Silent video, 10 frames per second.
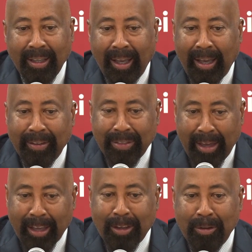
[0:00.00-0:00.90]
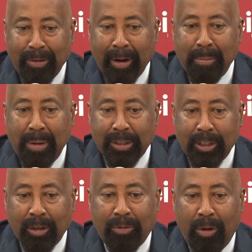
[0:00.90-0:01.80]
Hey, thank you very much.
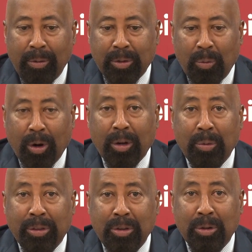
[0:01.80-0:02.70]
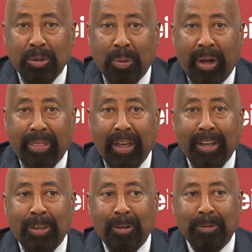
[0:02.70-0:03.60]
Look forward to working with you as well.
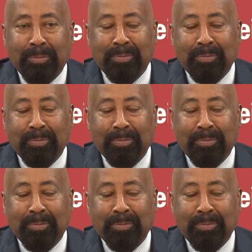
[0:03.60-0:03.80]
Thank you.